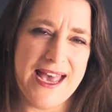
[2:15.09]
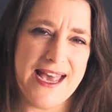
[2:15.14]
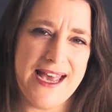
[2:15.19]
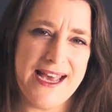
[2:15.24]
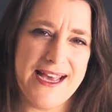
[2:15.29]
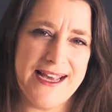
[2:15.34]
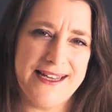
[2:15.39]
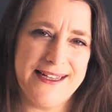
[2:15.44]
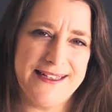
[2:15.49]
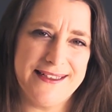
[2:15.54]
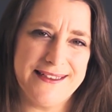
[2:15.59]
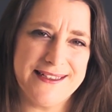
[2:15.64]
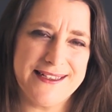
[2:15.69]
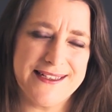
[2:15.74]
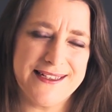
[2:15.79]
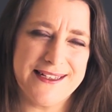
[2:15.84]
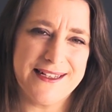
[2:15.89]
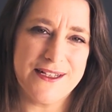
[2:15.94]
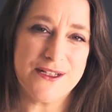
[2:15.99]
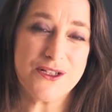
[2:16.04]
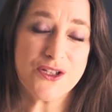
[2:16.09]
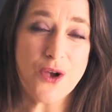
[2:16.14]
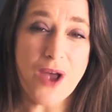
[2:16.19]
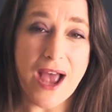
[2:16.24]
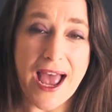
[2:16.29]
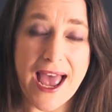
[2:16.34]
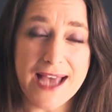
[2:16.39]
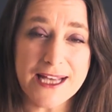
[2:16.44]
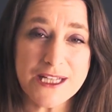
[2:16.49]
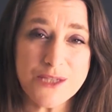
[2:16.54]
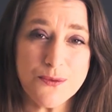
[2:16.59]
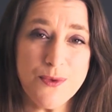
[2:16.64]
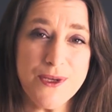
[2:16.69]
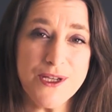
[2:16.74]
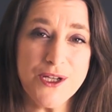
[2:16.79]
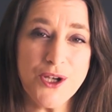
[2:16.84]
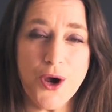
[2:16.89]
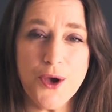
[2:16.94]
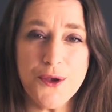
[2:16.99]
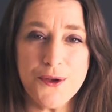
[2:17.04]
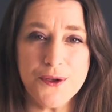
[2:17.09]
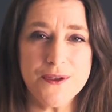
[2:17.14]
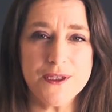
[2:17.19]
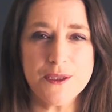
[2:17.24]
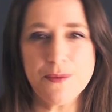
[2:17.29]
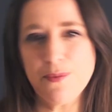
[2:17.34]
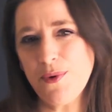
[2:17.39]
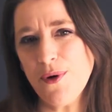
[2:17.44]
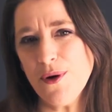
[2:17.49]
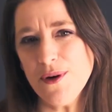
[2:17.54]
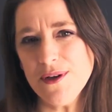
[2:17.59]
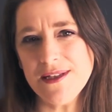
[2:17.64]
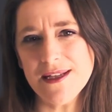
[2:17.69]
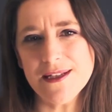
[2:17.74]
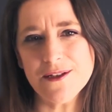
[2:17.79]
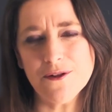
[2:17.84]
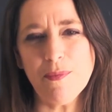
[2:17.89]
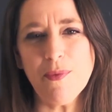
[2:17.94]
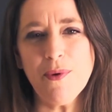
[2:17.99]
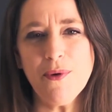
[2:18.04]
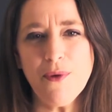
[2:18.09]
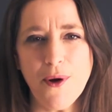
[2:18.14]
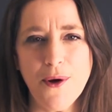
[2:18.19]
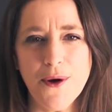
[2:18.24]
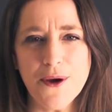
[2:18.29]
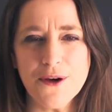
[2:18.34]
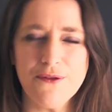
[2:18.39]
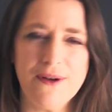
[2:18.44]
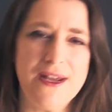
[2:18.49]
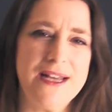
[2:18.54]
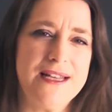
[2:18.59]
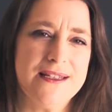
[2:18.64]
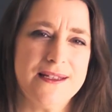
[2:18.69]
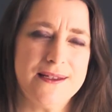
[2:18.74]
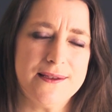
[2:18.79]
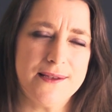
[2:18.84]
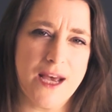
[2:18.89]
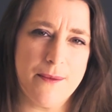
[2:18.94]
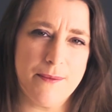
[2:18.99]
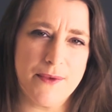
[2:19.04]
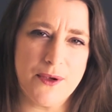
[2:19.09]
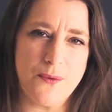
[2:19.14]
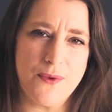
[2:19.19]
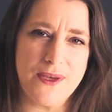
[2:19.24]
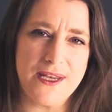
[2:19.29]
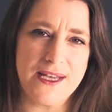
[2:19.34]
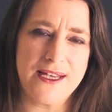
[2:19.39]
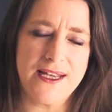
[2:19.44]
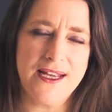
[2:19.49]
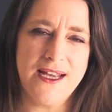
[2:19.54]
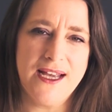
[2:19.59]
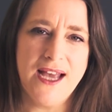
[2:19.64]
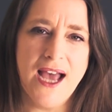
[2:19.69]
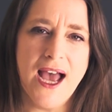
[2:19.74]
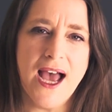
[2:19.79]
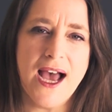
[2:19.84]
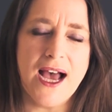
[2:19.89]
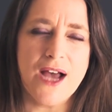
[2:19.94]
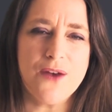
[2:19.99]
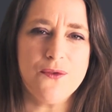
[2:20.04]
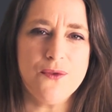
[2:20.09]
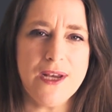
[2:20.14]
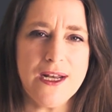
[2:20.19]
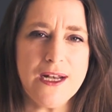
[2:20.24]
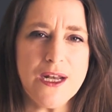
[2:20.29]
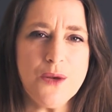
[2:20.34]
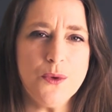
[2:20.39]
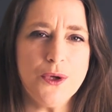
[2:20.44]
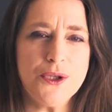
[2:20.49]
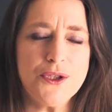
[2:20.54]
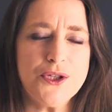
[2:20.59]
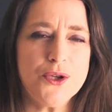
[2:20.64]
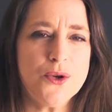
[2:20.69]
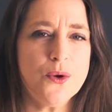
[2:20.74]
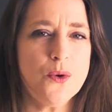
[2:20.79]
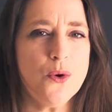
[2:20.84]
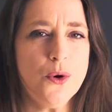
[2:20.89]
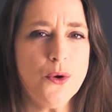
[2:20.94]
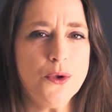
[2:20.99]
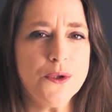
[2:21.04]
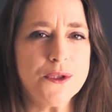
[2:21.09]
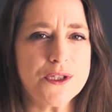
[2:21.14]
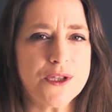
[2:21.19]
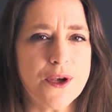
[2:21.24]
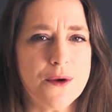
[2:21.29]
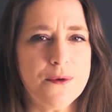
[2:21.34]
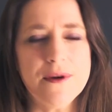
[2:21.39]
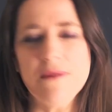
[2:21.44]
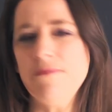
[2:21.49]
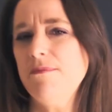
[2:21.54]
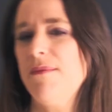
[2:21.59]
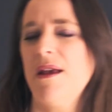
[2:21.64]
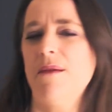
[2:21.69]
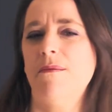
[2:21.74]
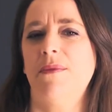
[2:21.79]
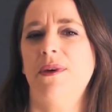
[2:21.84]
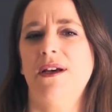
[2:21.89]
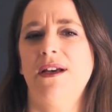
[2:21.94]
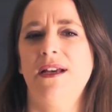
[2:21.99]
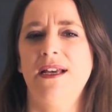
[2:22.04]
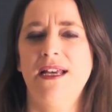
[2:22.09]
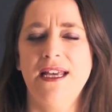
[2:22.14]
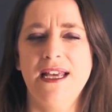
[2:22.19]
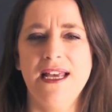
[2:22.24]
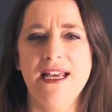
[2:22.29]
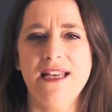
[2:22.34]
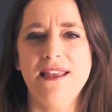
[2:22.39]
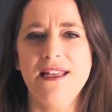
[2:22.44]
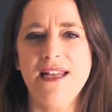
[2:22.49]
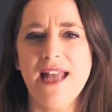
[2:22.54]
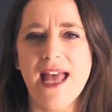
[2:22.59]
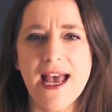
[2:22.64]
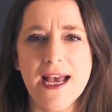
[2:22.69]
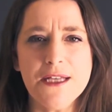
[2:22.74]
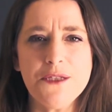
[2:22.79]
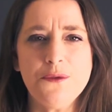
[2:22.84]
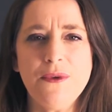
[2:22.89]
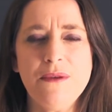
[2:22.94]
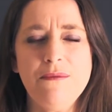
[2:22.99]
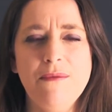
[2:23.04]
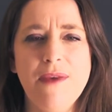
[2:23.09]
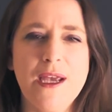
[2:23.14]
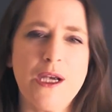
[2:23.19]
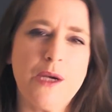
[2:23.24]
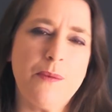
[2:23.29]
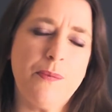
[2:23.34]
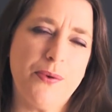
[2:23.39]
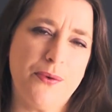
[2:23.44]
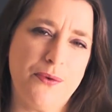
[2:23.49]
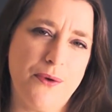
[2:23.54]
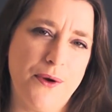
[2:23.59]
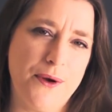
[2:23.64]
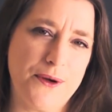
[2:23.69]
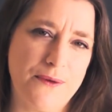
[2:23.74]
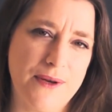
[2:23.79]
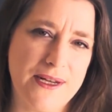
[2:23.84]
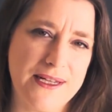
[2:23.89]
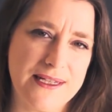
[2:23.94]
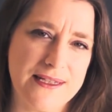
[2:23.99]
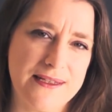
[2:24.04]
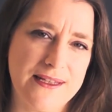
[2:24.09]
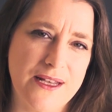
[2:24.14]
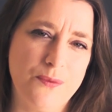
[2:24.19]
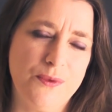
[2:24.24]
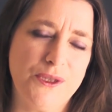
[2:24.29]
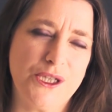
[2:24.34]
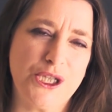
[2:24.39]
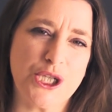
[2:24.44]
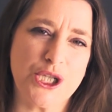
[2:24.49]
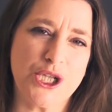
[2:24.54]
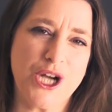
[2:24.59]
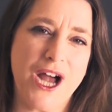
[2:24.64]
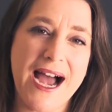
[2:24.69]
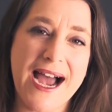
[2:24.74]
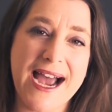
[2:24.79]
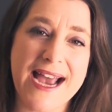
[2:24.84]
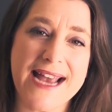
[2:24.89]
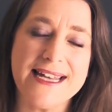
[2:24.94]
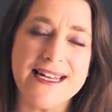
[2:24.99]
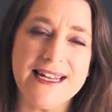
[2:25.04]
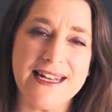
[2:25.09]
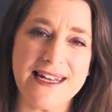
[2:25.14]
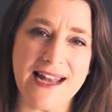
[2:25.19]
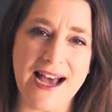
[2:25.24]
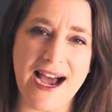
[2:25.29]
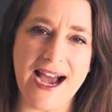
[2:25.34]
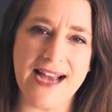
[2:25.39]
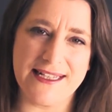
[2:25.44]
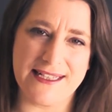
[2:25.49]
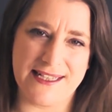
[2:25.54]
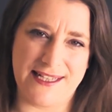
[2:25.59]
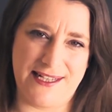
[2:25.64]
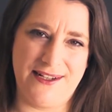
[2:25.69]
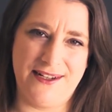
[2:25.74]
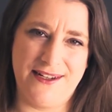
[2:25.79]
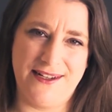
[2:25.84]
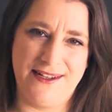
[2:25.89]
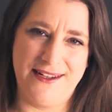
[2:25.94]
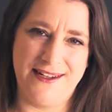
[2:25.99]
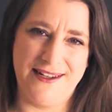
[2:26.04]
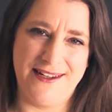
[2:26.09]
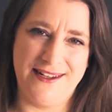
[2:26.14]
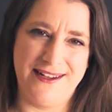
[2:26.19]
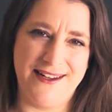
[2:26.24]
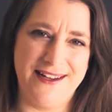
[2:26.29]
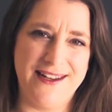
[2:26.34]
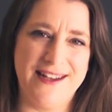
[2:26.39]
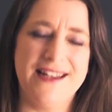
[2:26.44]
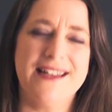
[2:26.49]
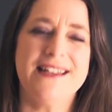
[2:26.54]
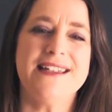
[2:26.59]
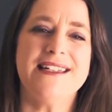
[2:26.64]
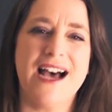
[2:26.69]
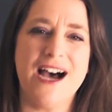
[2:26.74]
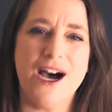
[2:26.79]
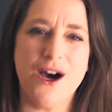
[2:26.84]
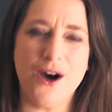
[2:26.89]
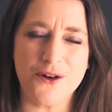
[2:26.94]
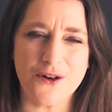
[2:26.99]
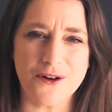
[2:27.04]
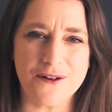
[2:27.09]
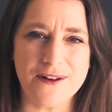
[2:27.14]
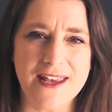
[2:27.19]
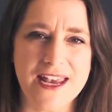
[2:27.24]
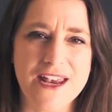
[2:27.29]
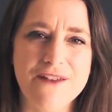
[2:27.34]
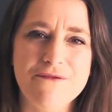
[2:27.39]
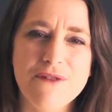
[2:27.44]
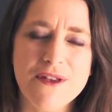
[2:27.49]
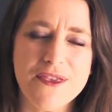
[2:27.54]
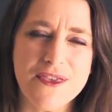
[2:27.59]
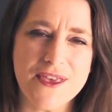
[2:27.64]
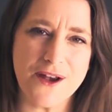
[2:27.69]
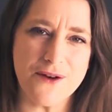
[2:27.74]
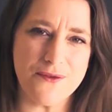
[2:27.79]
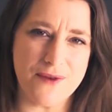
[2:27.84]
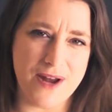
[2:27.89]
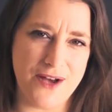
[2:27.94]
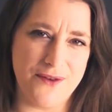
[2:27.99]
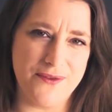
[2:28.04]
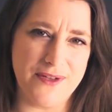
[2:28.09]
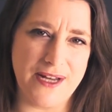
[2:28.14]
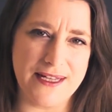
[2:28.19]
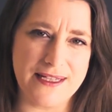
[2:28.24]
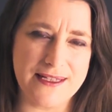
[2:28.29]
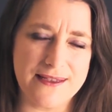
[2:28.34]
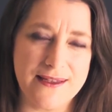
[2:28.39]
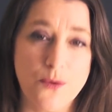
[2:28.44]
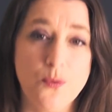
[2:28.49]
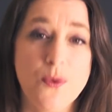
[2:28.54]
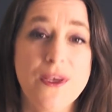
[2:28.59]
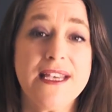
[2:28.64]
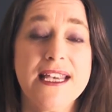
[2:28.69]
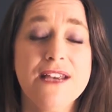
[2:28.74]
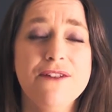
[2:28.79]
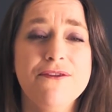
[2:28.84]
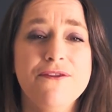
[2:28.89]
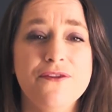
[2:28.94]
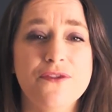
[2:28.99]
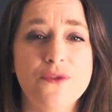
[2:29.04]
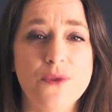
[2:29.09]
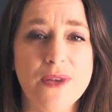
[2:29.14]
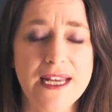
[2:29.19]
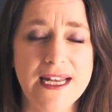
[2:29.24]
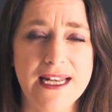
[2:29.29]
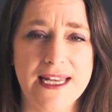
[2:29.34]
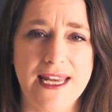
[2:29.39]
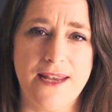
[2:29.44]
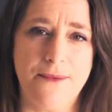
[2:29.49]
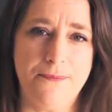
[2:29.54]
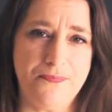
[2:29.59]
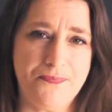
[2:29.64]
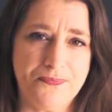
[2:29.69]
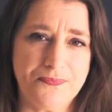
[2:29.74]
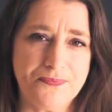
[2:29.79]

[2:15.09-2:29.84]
And so as we go through this process of progress this coming week, I really want you to also remember that as we make progress, that we shine light down on everything around us, that we give freely,